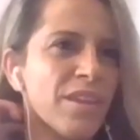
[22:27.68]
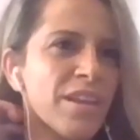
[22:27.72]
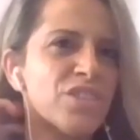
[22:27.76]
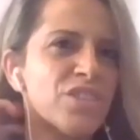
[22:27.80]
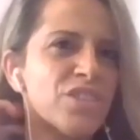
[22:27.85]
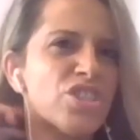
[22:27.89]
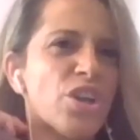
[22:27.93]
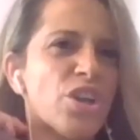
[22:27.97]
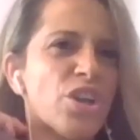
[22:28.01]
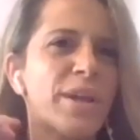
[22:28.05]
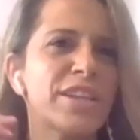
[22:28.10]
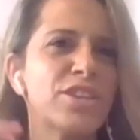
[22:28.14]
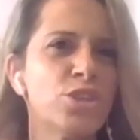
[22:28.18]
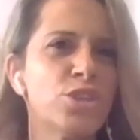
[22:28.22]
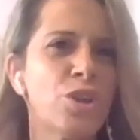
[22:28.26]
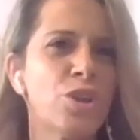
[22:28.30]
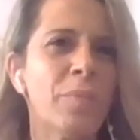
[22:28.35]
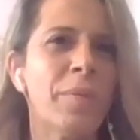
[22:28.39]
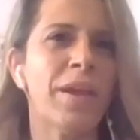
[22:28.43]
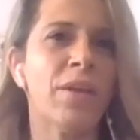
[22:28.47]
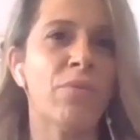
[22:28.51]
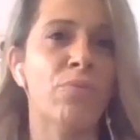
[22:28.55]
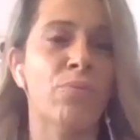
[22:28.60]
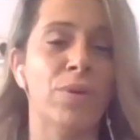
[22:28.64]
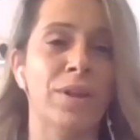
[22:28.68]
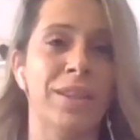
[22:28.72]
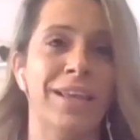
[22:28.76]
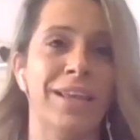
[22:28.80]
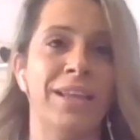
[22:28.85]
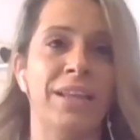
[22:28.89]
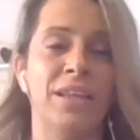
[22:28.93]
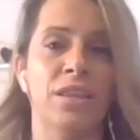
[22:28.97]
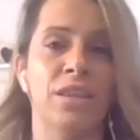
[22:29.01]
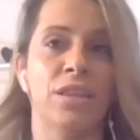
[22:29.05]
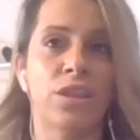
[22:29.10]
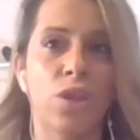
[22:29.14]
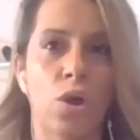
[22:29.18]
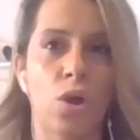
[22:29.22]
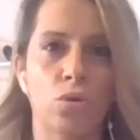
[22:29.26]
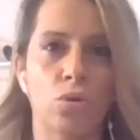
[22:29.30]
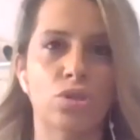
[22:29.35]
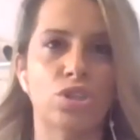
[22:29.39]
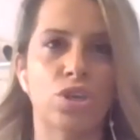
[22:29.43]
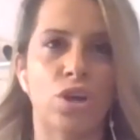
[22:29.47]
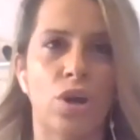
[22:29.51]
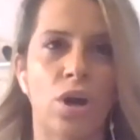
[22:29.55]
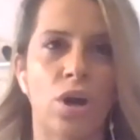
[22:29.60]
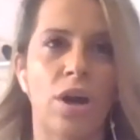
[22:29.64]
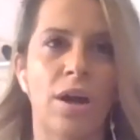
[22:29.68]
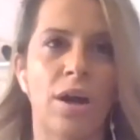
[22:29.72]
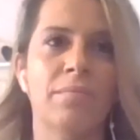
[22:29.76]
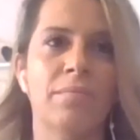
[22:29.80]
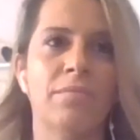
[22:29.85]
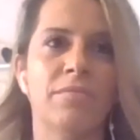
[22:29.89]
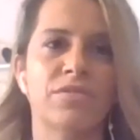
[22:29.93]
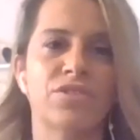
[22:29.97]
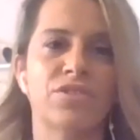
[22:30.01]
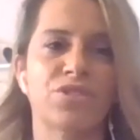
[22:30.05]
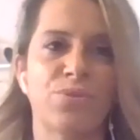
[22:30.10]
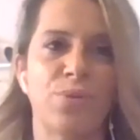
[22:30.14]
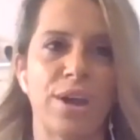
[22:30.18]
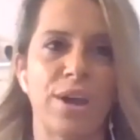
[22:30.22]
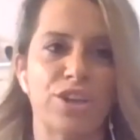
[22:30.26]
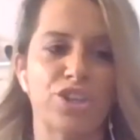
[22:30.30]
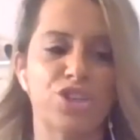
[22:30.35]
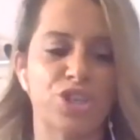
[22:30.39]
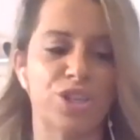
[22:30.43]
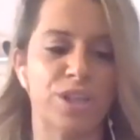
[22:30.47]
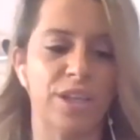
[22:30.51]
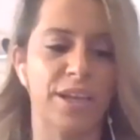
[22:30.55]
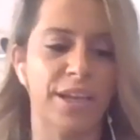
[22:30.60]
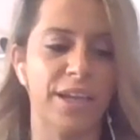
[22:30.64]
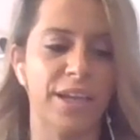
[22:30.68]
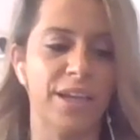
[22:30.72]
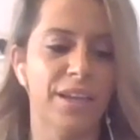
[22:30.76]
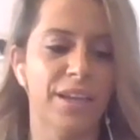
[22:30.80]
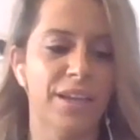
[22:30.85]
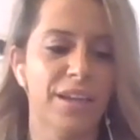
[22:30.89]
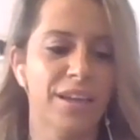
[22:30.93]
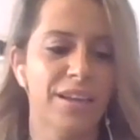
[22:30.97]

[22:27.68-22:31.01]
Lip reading: So it took me a really long time to actually,